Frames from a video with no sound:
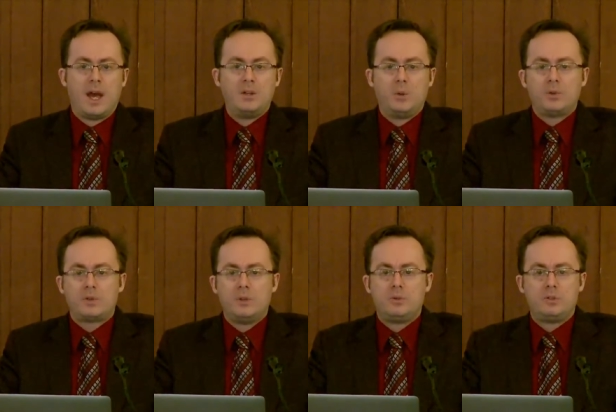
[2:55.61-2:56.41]
and
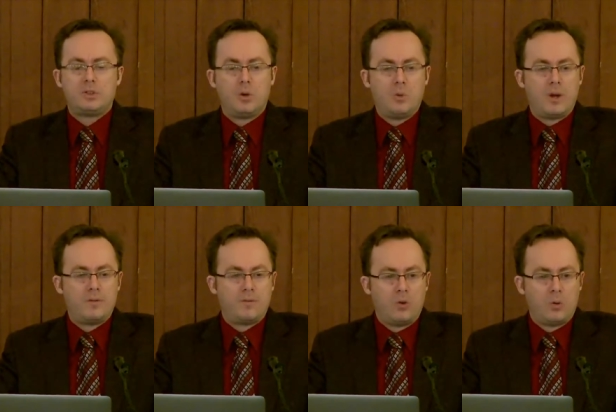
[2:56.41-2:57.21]
also to show a way
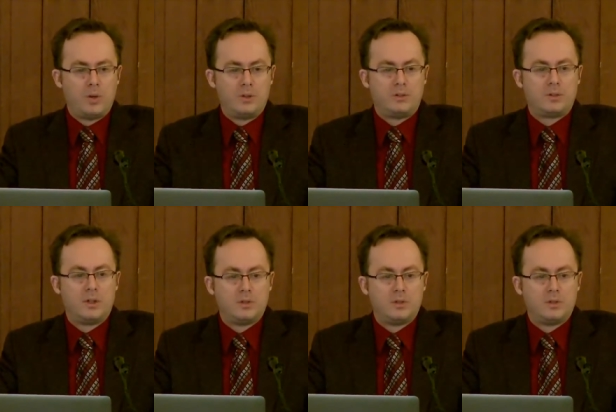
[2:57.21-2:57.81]
forward,